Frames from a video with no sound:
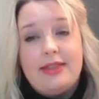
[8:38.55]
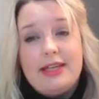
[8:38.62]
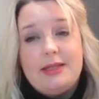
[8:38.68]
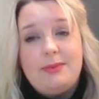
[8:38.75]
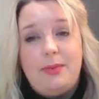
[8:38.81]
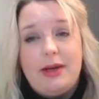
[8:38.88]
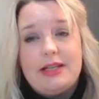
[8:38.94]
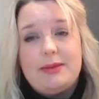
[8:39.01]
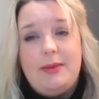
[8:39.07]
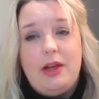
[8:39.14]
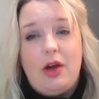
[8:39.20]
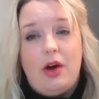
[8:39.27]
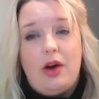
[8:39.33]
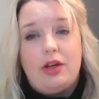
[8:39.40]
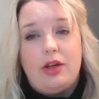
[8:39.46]
This brings
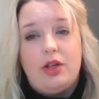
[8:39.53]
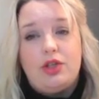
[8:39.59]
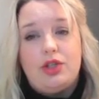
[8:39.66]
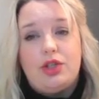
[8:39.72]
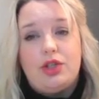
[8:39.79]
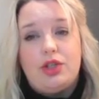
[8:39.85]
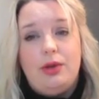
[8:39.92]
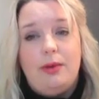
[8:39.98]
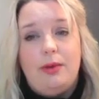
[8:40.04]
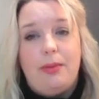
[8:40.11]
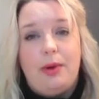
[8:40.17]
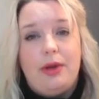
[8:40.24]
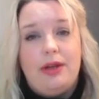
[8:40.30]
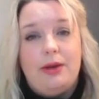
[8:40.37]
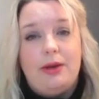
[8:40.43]
me on to
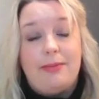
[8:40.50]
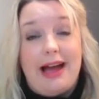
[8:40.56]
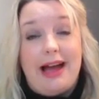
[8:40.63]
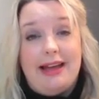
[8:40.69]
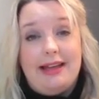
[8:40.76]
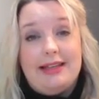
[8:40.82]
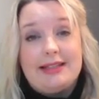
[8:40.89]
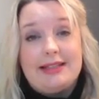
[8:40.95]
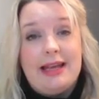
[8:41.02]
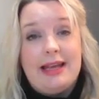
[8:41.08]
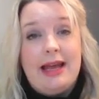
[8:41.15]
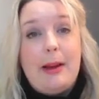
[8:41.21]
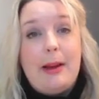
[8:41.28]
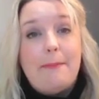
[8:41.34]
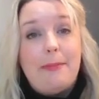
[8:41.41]
point number 8.
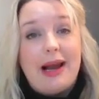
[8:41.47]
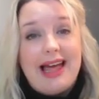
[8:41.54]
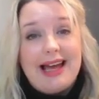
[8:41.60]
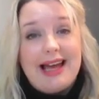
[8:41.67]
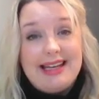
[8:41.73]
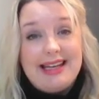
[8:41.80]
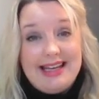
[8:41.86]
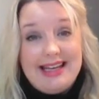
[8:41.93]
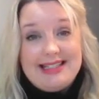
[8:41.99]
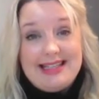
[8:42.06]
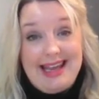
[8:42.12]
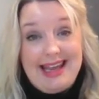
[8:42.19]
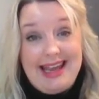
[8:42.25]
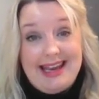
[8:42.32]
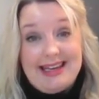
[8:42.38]
Plan it
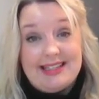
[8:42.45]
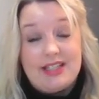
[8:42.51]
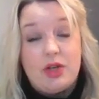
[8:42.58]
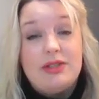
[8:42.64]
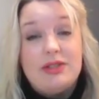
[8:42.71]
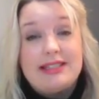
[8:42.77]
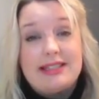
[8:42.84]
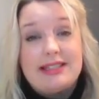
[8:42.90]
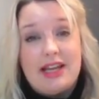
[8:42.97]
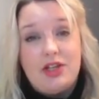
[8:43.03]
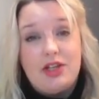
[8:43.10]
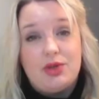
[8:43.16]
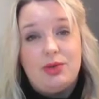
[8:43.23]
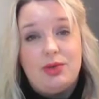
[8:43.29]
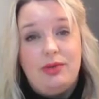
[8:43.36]
in. So
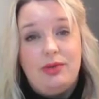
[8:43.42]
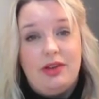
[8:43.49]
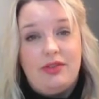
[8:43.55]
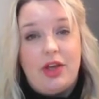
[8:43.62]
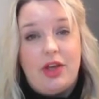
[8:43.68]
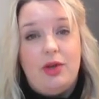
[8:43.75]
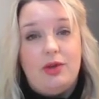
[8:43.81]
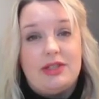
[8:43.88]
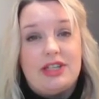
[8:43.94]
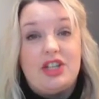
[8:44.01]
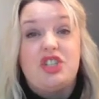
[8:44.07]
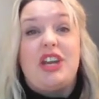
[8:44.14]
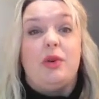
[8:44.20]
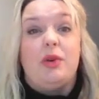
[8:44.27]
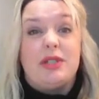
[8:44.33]
schedule those
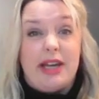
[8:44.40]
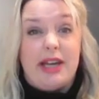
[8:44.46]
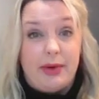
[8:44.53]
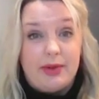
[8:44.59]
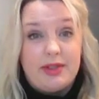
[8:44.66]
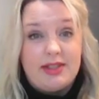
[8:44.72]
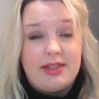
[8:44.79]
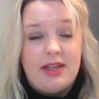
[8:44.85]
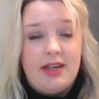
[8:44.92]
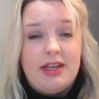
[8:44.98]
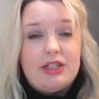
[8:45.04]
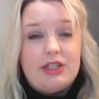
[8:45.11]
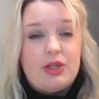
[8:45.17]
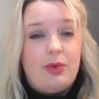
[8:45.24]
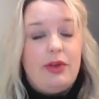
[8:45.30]
shout outs.
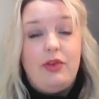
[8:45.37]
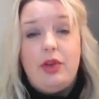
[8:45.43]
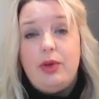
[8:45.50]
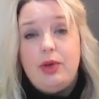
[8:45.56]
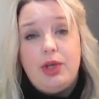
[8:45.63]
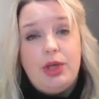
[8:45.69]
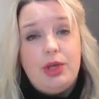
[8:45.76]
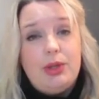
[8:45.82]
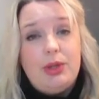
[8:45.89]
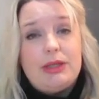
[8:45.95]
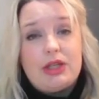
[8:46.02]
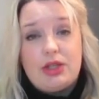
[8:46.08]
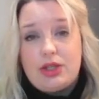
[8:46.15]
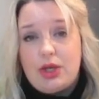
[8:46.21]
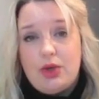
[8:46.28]
So if you use
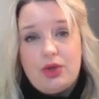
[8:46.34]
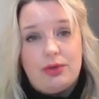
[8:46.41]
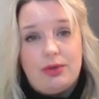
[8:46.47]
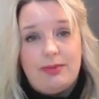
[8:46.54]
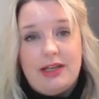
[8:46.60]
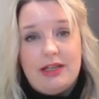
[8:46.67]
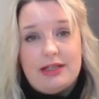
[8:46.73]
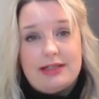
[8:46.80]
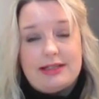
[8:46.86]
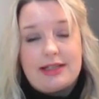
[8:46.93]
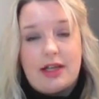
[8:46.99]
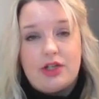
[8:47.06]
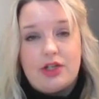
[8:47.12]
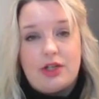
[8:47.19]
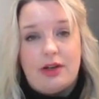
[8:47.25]
a social media
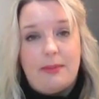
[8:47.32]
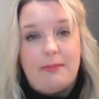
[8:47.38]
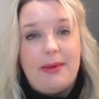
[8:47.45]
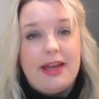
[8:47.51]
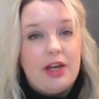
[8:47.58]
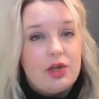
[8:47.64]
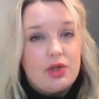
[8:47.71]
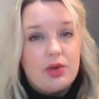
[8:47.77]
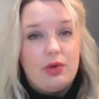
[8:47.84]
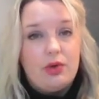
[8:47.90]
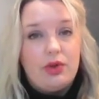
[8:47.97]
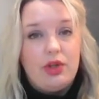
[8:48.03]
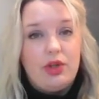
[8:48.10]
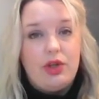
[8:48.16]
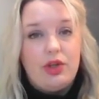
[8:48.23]
scheduler, make
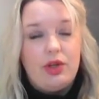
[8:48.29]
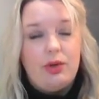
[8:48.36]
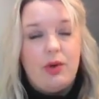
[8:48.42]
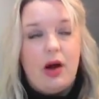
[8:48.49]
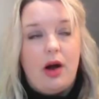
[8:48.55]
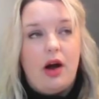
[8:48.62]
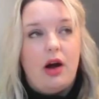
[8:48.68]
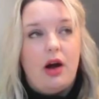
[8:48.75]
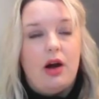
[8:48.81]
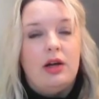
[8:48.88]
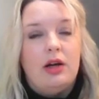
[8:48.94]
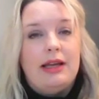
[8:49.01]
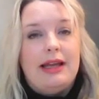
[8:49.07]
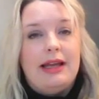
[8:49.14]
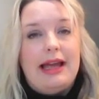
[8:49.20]
sure that you
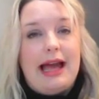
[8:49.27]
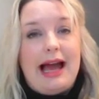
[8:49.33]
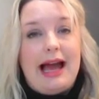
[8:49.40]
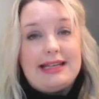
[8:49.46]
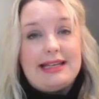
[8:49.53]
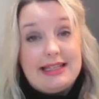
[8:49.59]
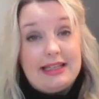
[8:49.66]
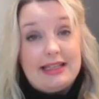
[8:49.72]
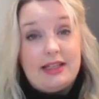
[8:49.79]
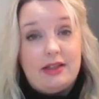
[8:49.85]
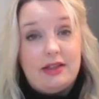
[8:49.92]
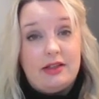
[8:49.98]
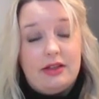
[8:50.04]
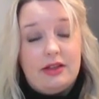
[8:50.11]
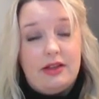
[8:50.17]
are adding
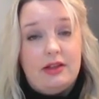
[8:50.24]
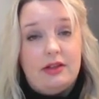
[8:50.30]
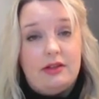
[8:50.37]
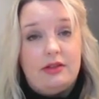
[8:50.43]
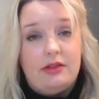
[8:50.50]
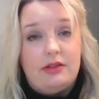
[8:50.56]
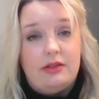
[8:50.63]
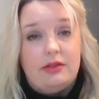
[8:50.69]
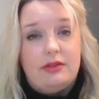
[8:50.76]
the